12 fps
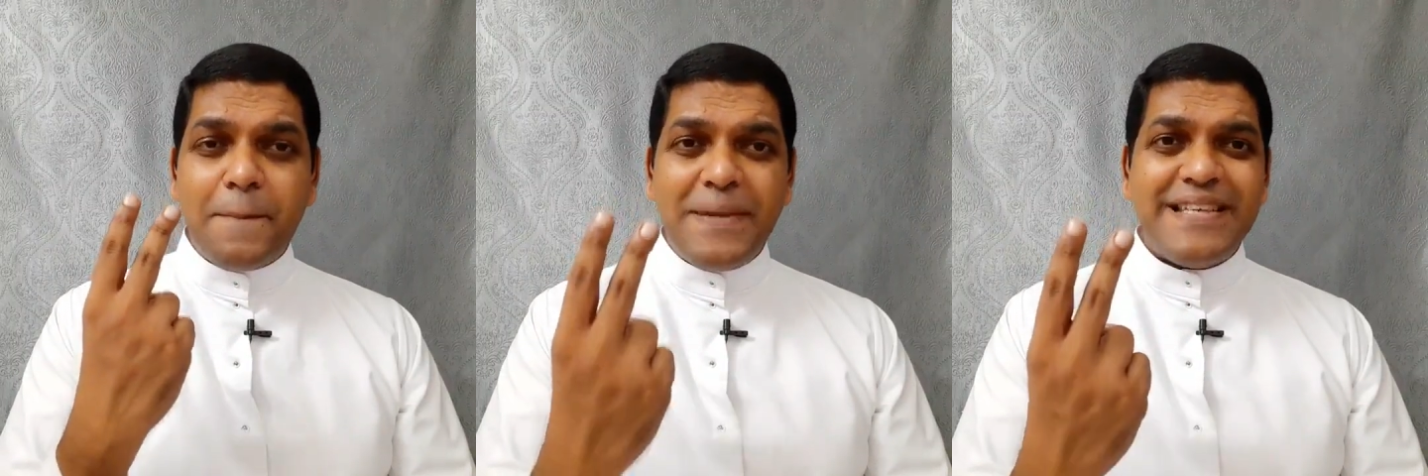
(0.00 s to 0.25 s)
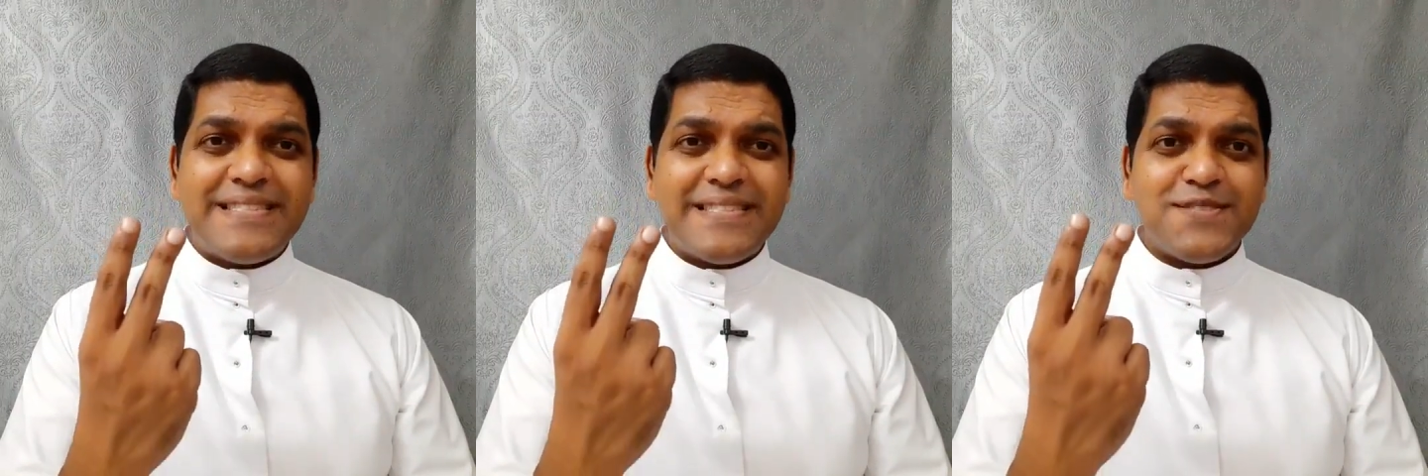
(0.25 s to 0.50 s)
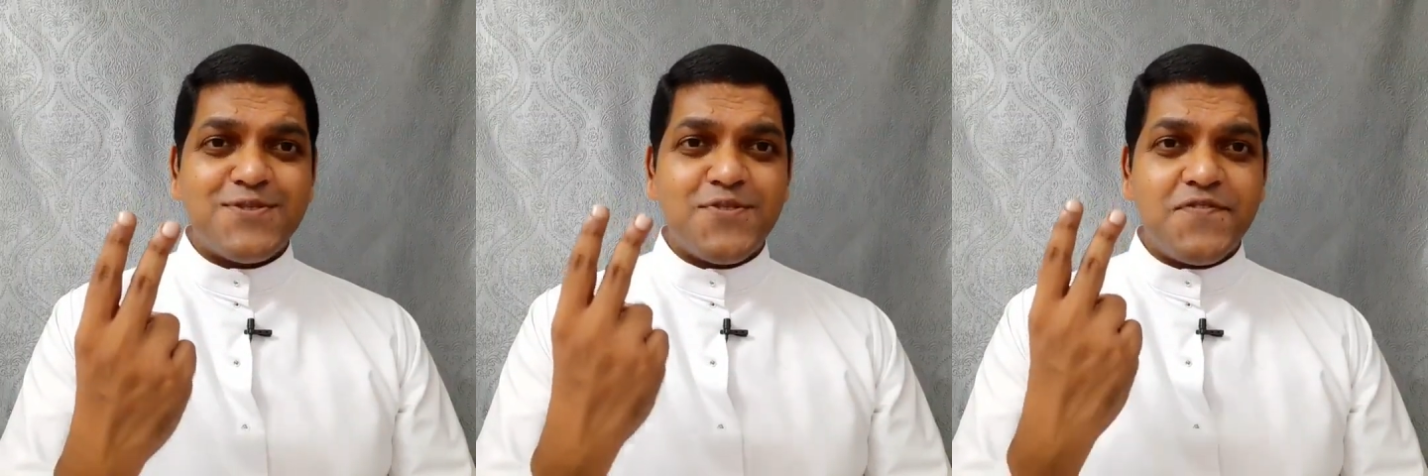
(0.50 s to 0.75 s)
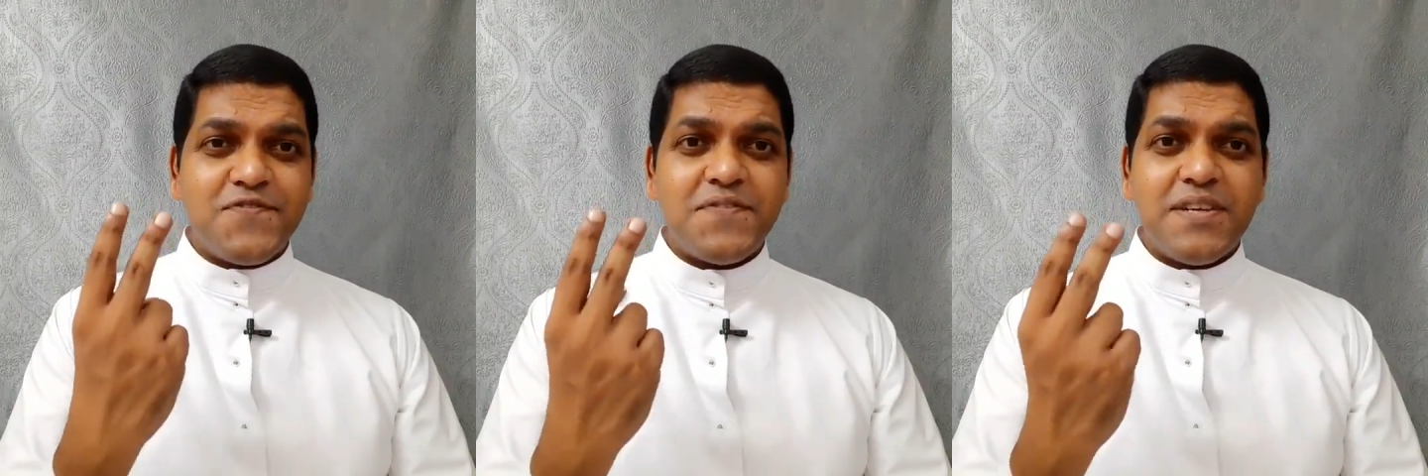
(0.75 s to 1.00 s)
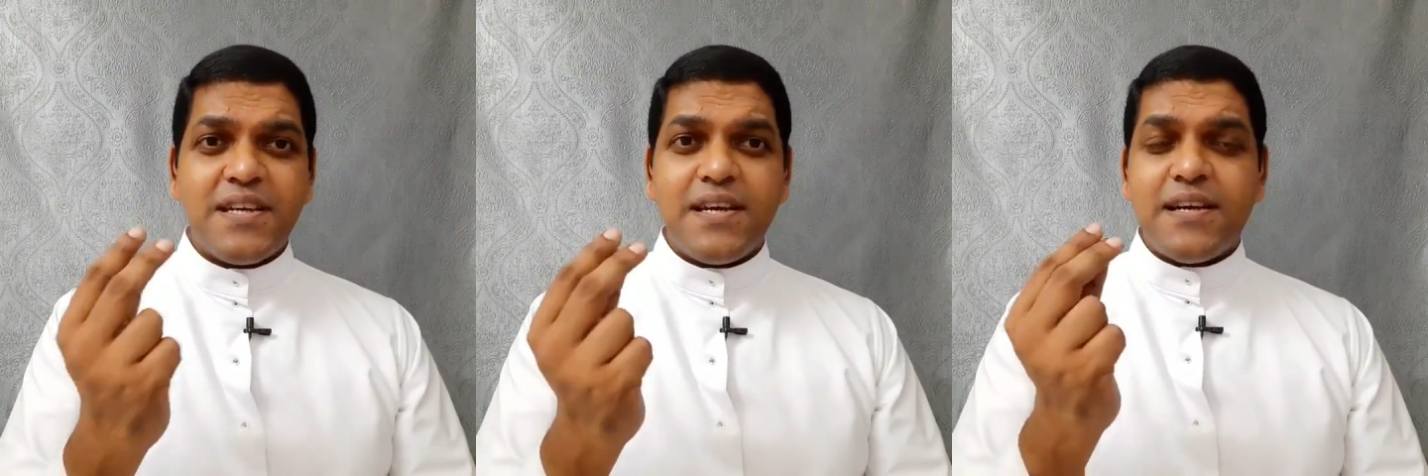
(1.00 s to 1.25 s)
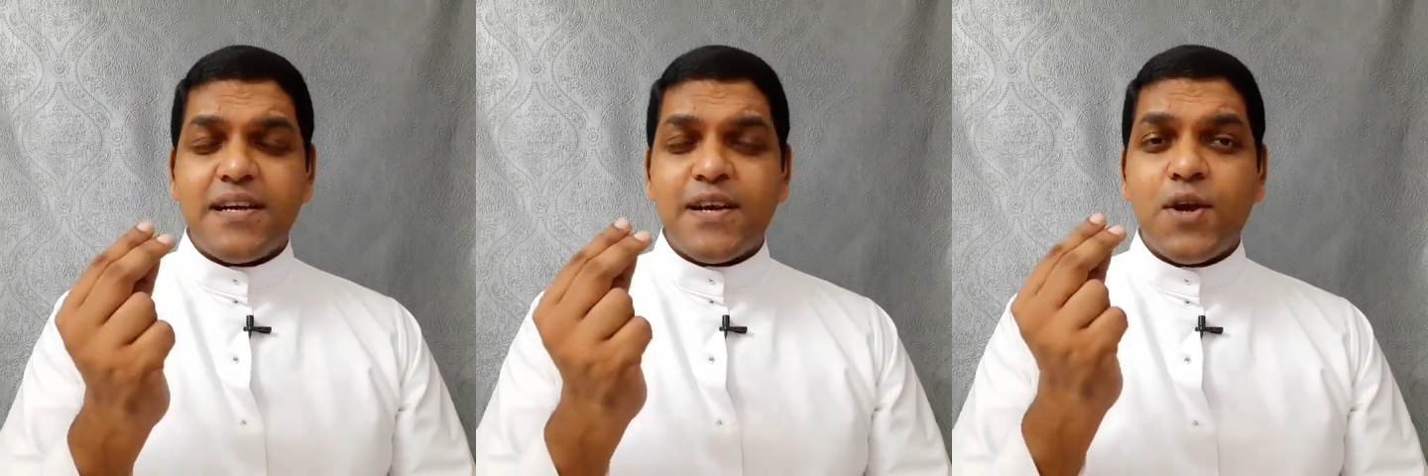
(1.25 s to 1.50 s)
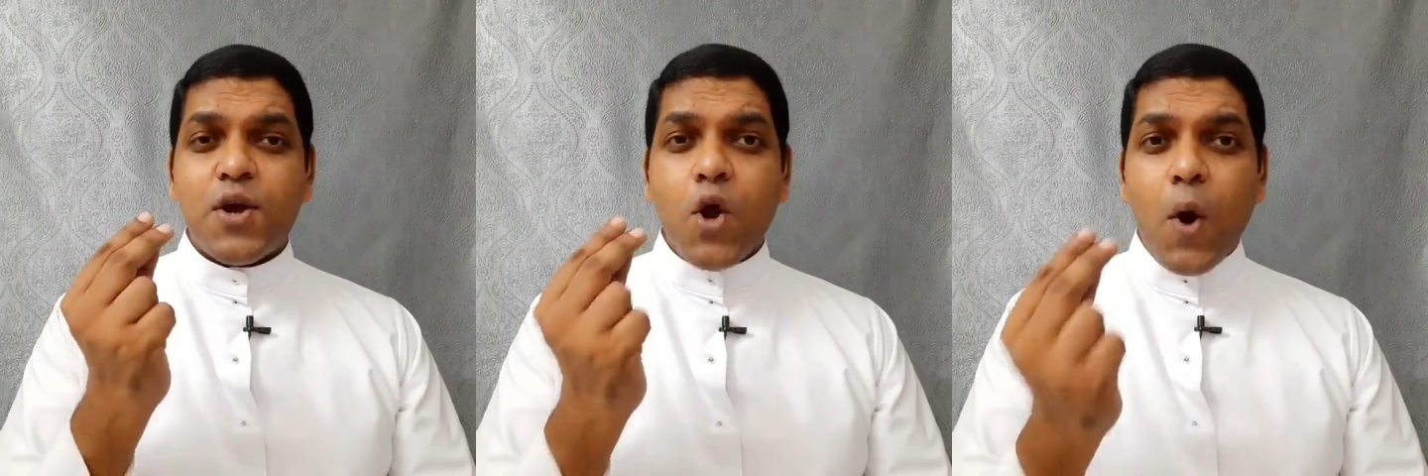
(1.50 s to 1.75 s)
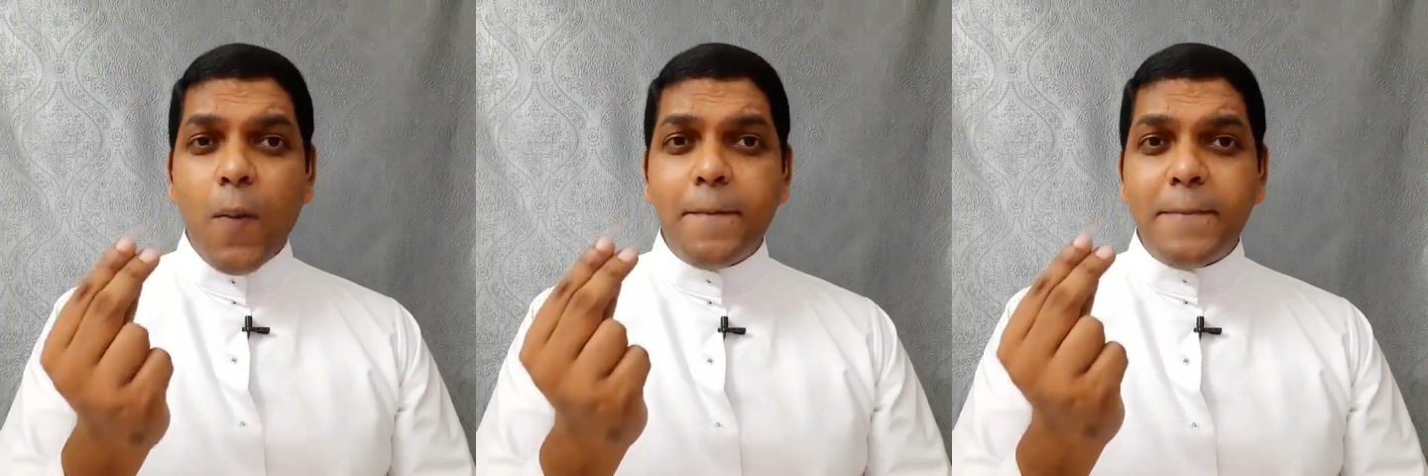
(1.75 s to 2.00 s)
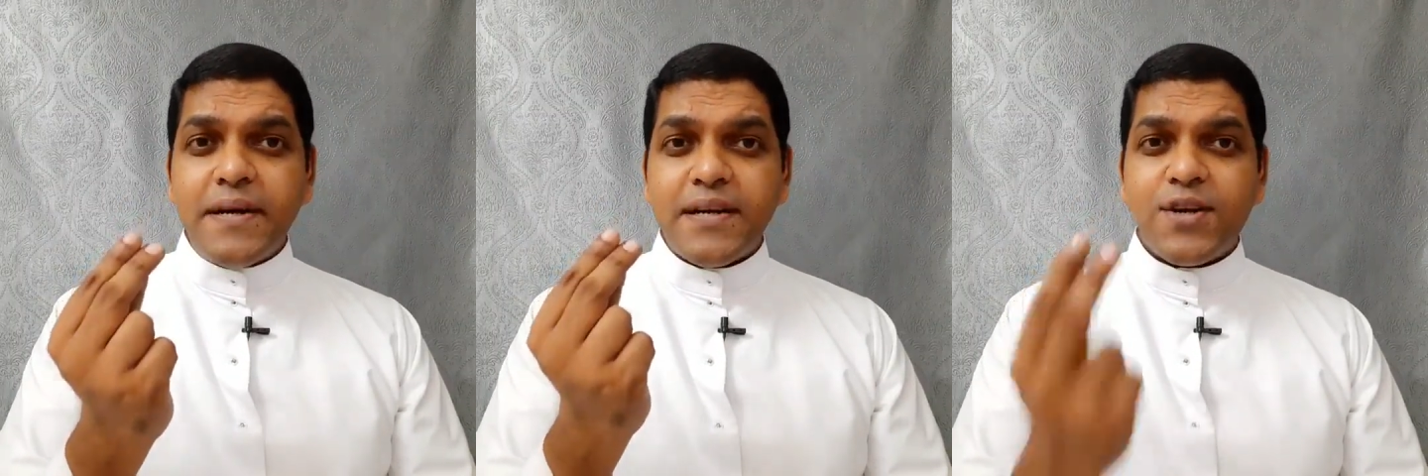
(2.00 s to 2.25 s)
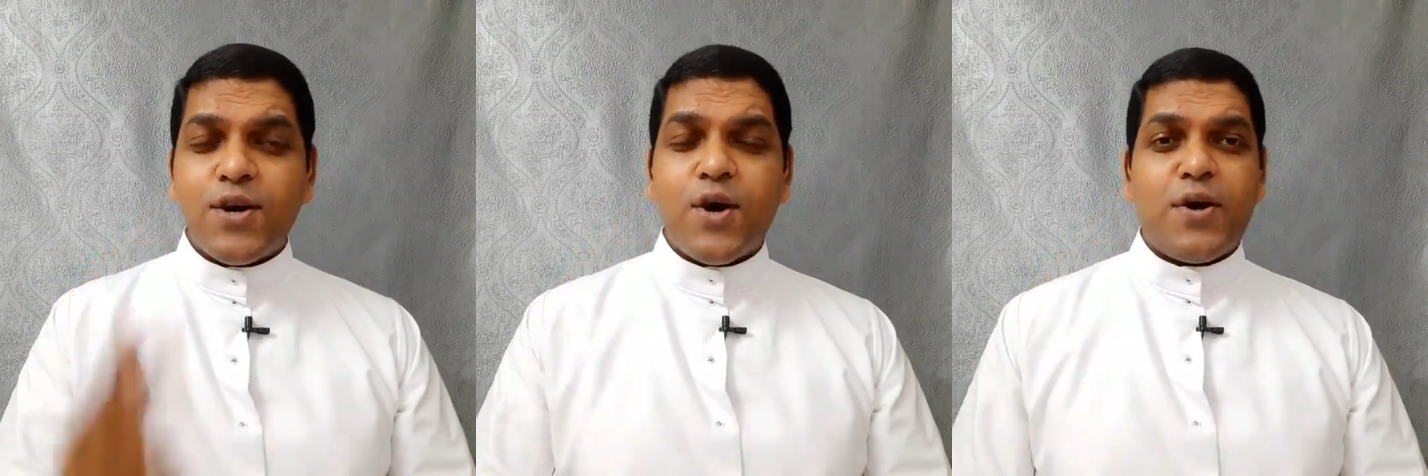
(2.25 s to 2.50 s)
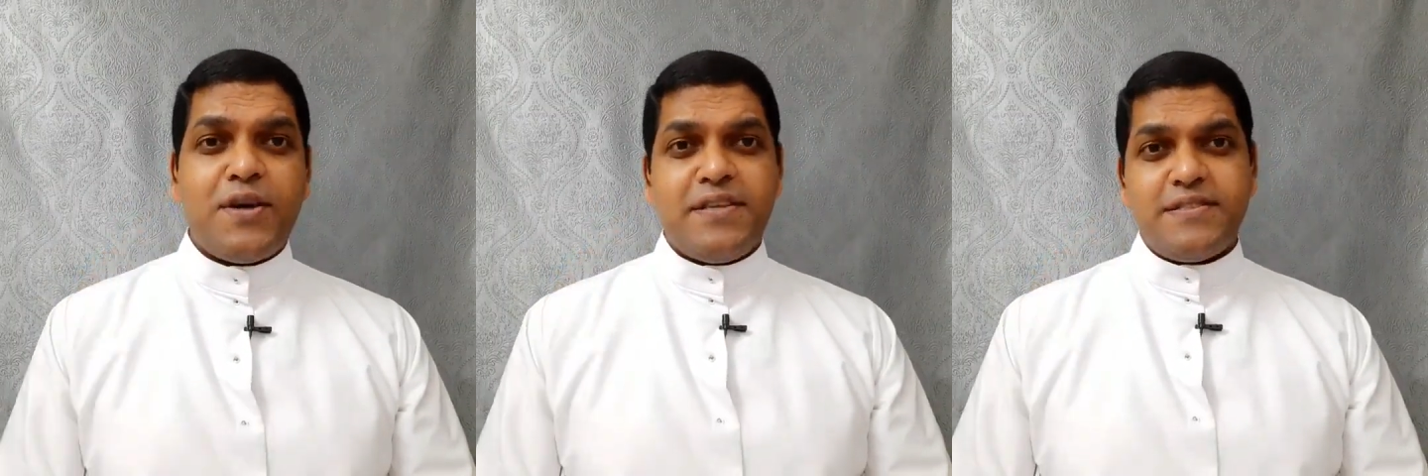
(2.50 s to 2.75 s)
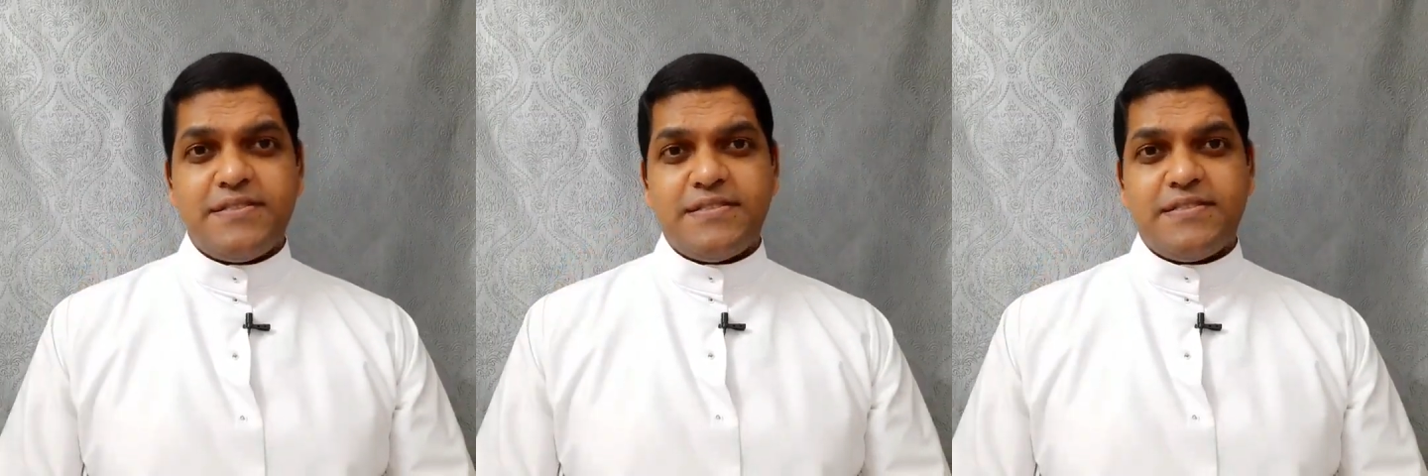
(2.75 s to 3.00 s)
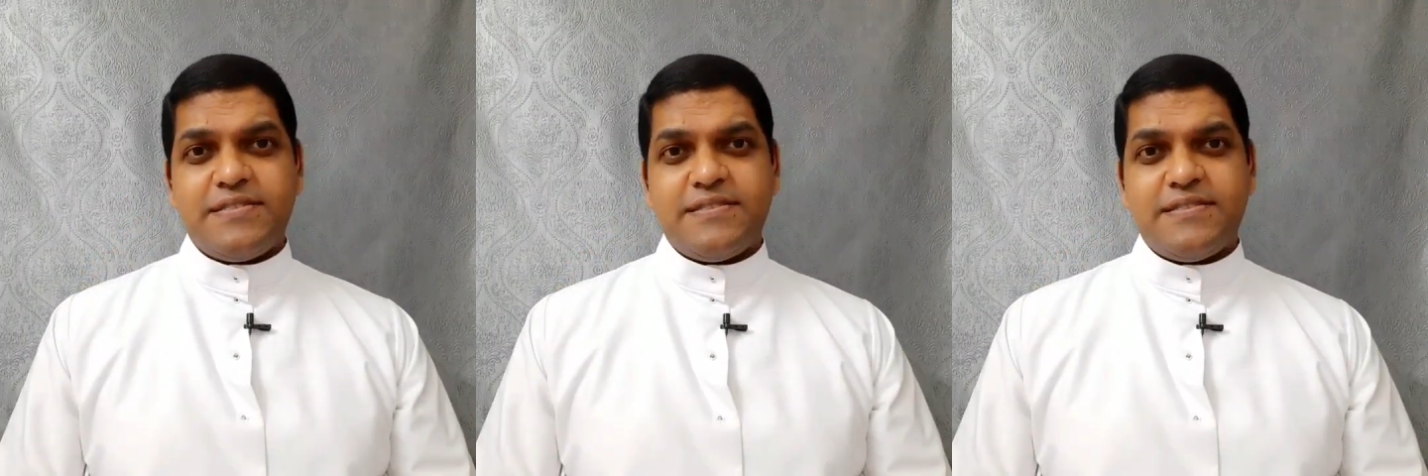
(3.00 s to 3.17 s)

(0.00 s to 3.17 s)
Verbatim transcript: pieces of copper coins